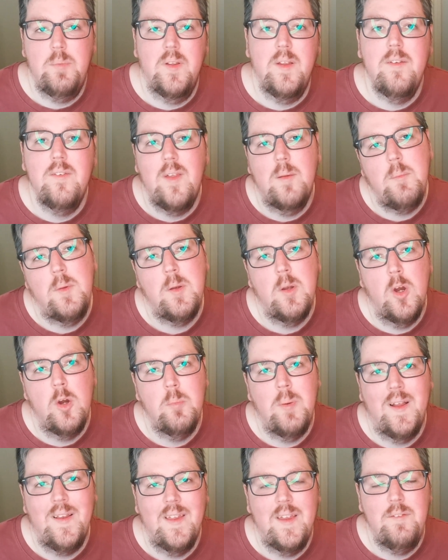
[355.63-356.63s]
please let me know
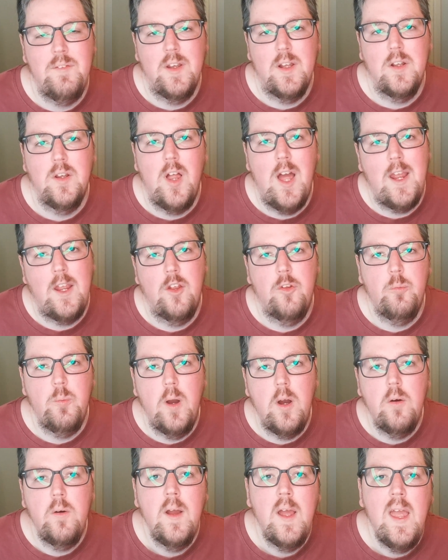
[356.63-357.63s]
by leaving a like as
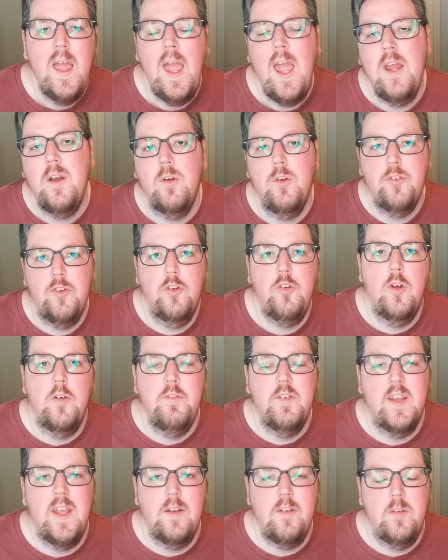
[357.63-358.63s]
well. And also don't
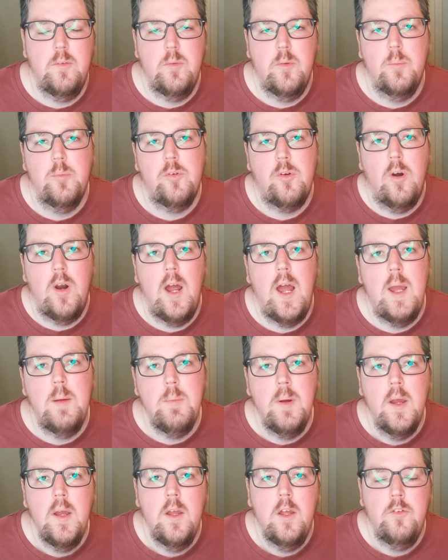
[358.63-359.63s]
forget to subscribe
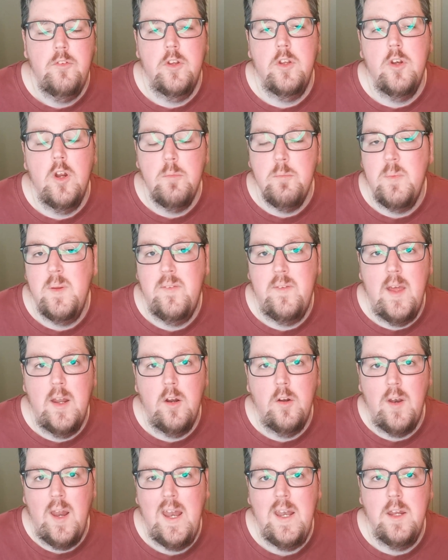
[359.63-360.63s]
so you don't miss out
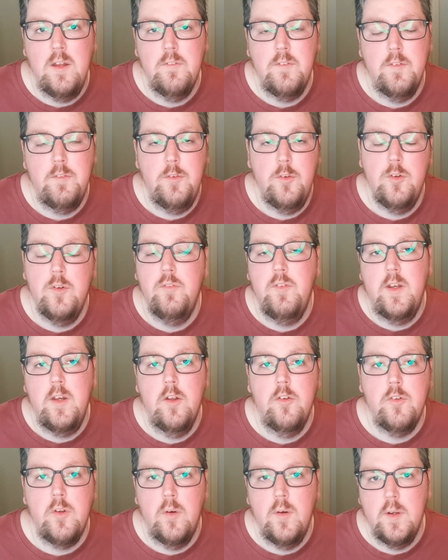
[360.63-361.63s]
on any of the future
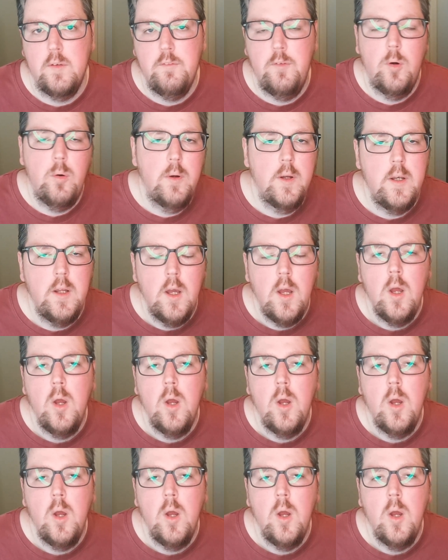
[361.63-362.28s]
videos going forward.